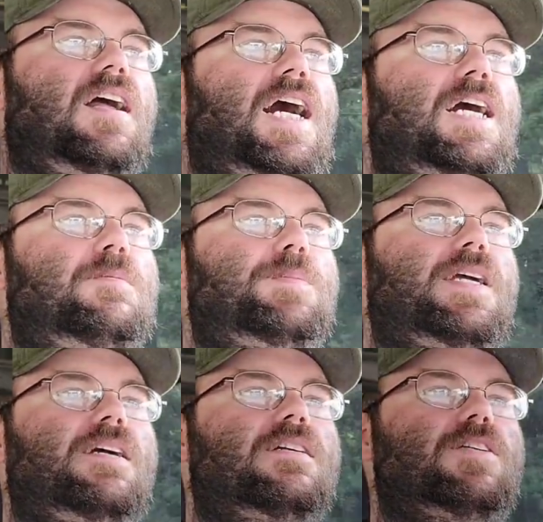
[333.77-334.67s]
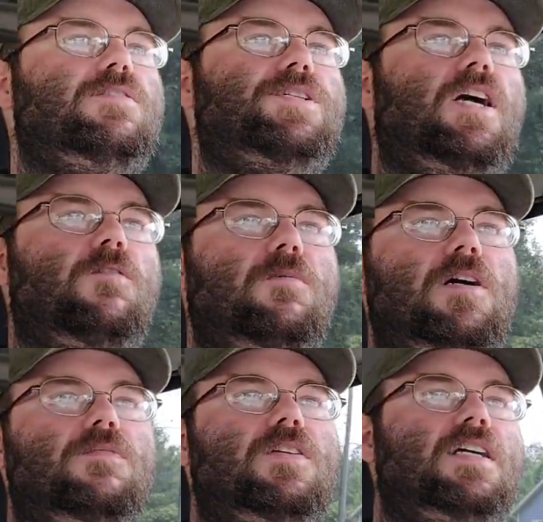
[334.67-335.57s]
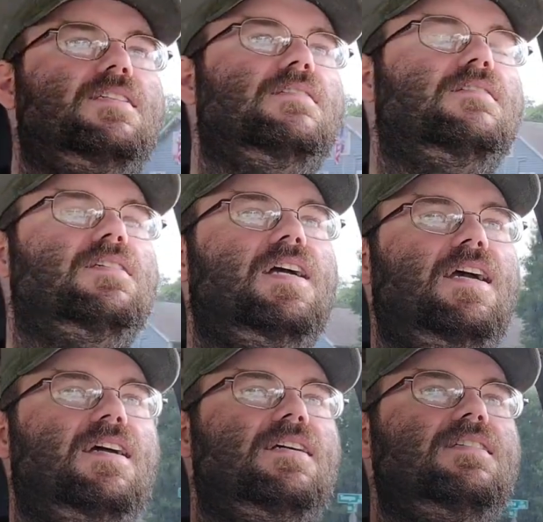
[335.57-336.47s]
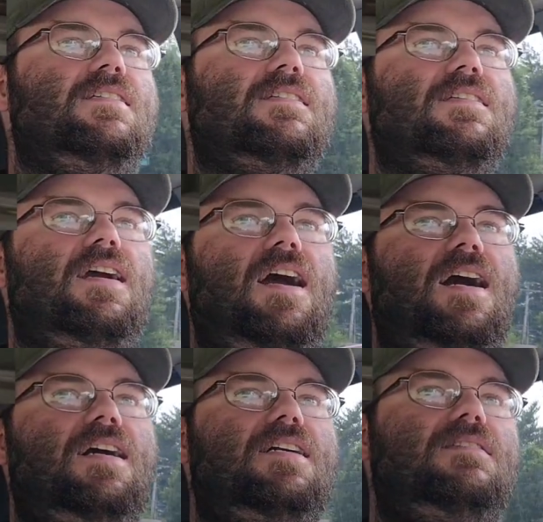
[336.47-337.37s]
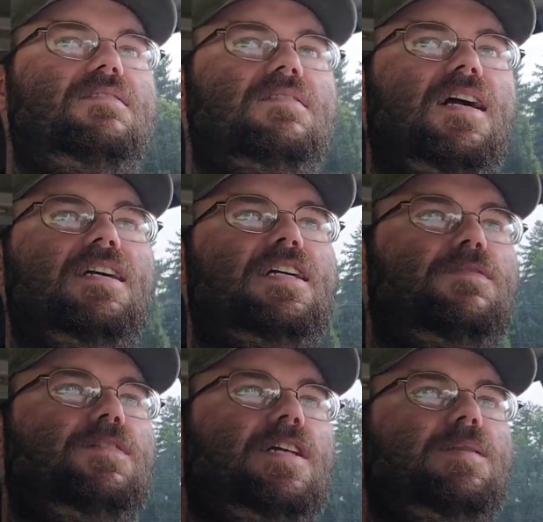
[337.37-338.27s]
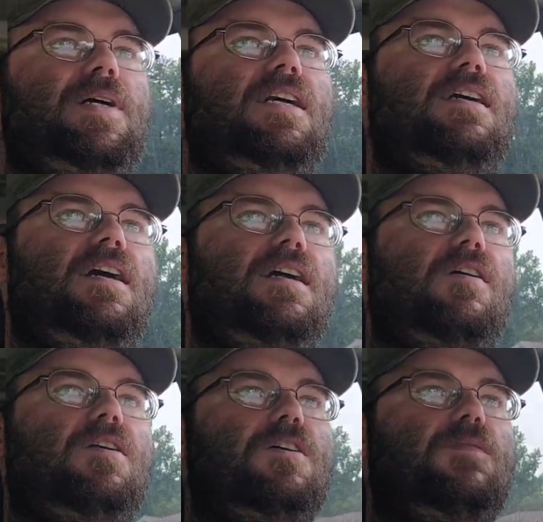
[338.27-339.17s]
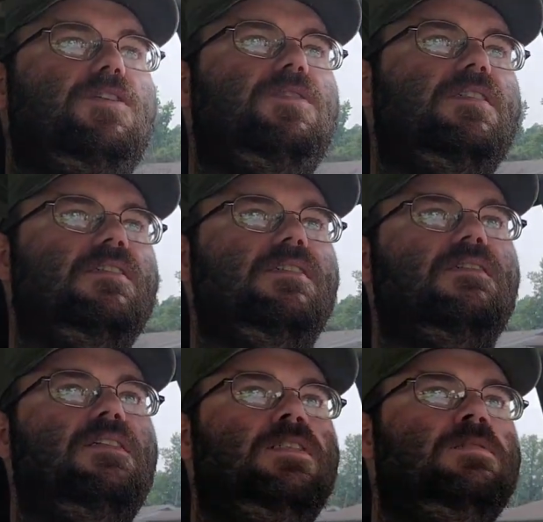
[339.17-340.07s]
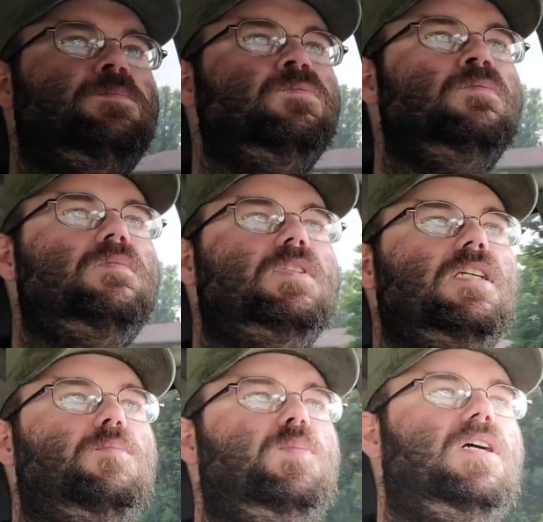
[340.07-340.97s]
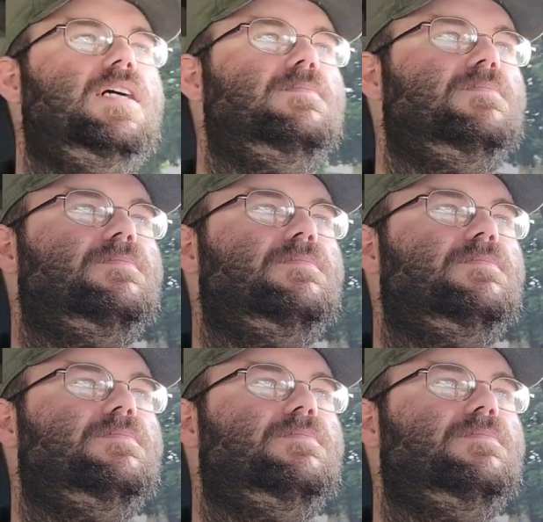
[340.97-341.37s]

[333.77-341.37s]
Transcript: I'm here to do giant robot fights, and I kind of feel like the bad guy here. I don't know if I trust this. But,